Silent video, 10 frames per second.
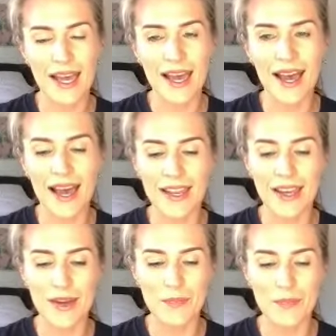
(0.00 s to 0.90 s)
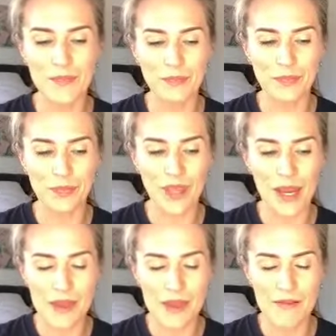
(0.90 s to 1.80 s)
And I'm
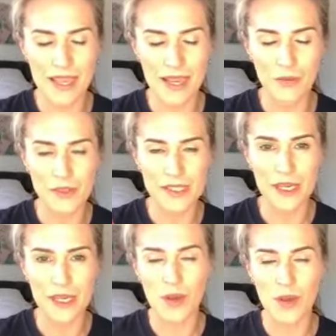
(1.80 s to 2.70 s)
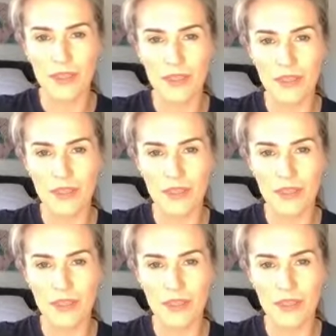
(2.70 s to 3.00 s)
here again, obviously, with